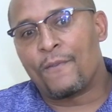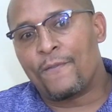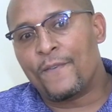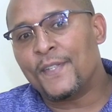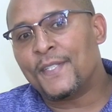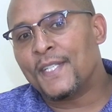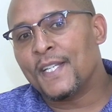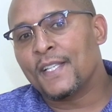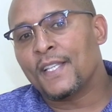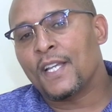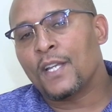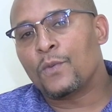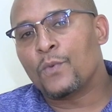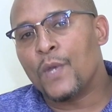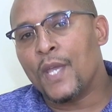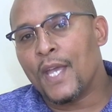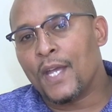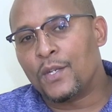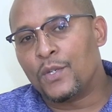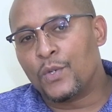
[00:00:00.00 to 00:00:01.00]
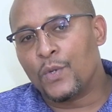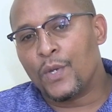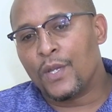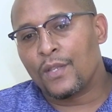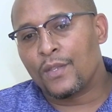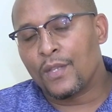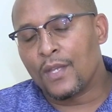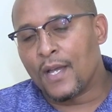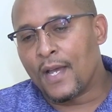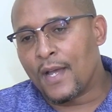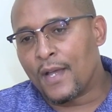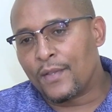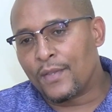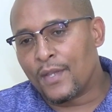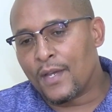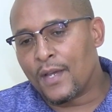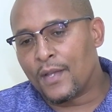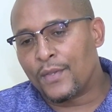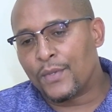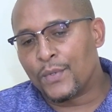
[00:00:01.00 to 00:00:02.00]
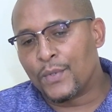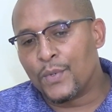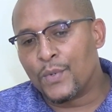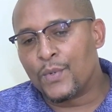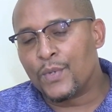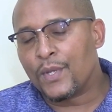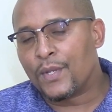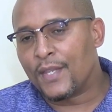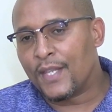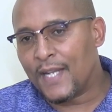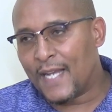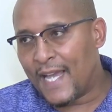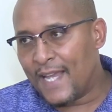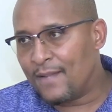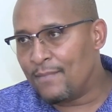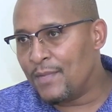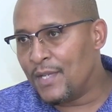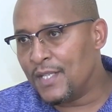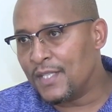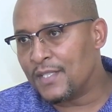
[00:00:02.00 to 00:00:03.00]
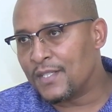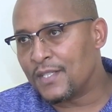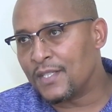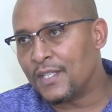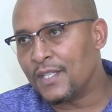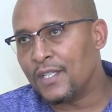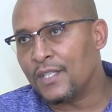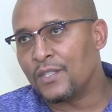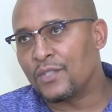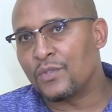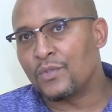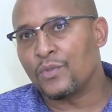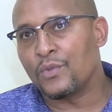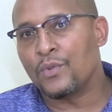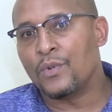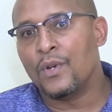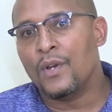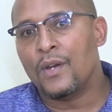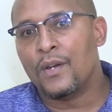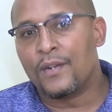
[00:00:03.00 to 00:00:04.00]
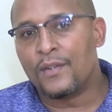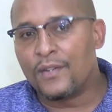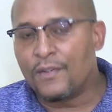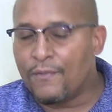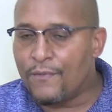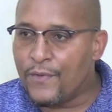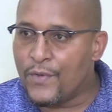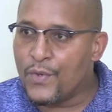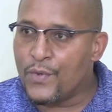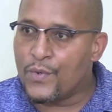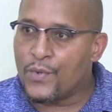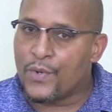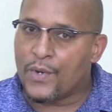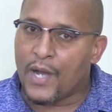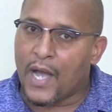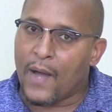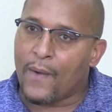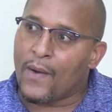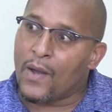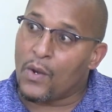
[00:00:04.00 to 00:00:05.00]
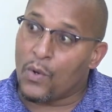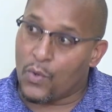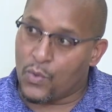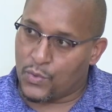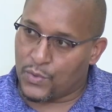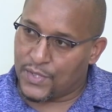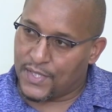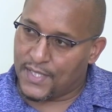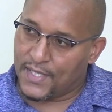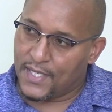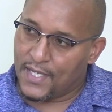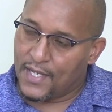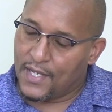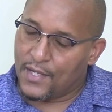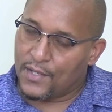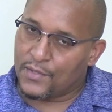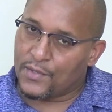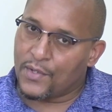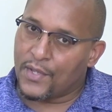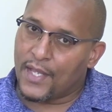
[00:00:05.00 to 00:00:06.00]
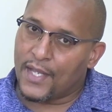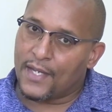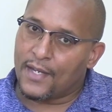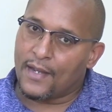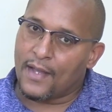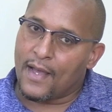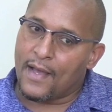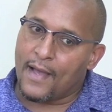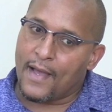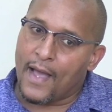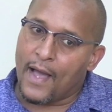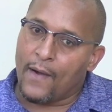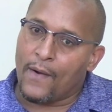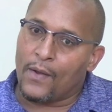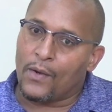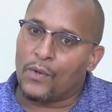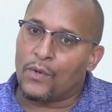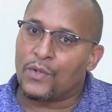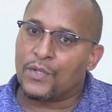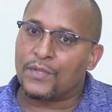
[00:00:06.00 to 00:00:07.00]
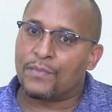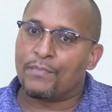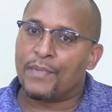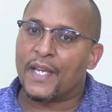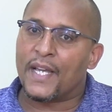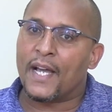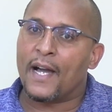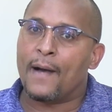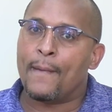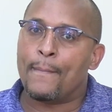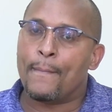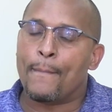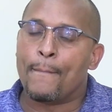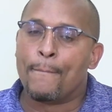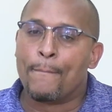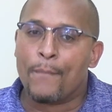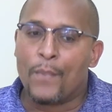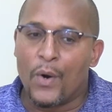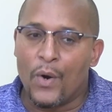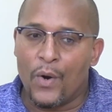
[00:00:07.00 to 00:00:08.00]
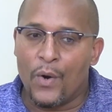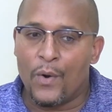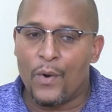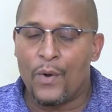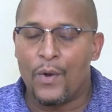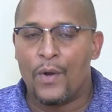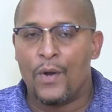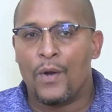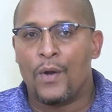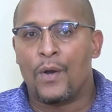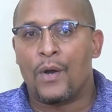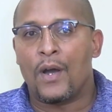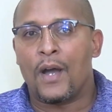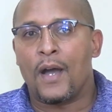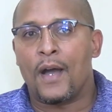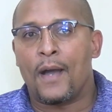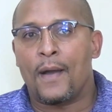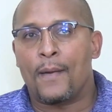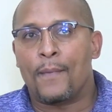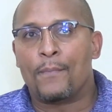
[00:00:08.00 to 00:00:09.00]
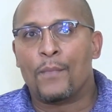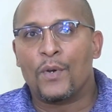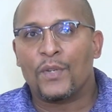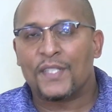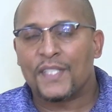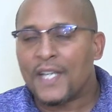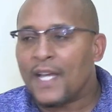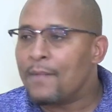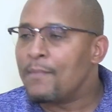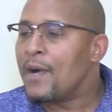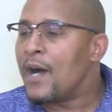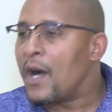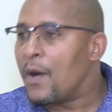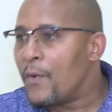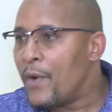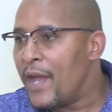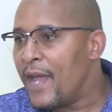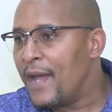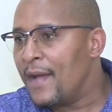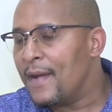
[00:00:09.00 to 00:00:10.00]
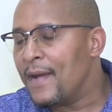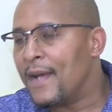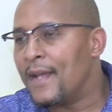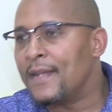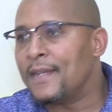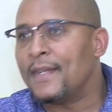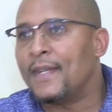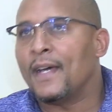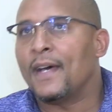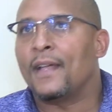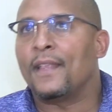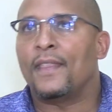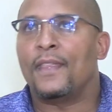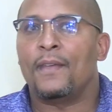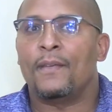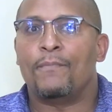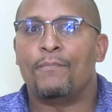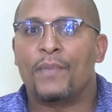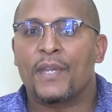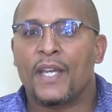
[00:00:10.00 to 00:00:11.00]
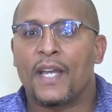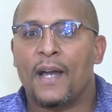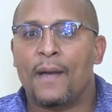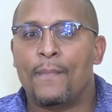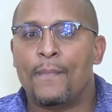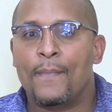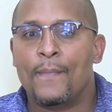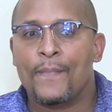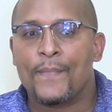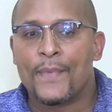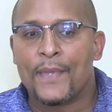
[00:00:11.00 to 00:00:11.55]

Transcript: first thing that we are doing through the line ministry is to review our laws so that our laws become more cyber aware, and they become